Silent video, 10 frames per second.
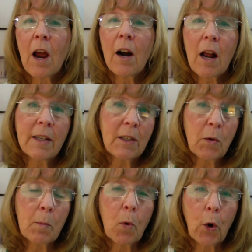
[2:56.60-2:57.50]
are also
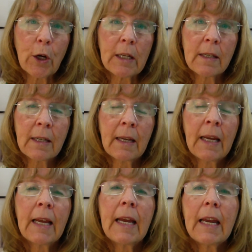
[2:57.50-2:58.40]
important.
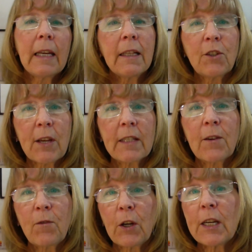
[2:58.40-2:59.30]
English has
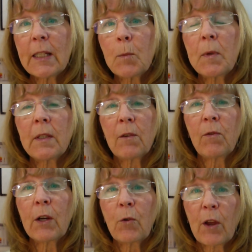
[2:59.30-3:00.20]
a very
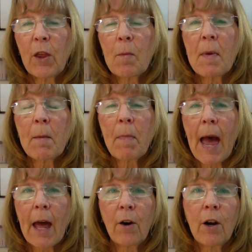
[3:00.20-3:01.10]
specific rhythm and
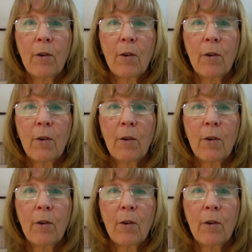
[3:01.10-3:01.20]
pattern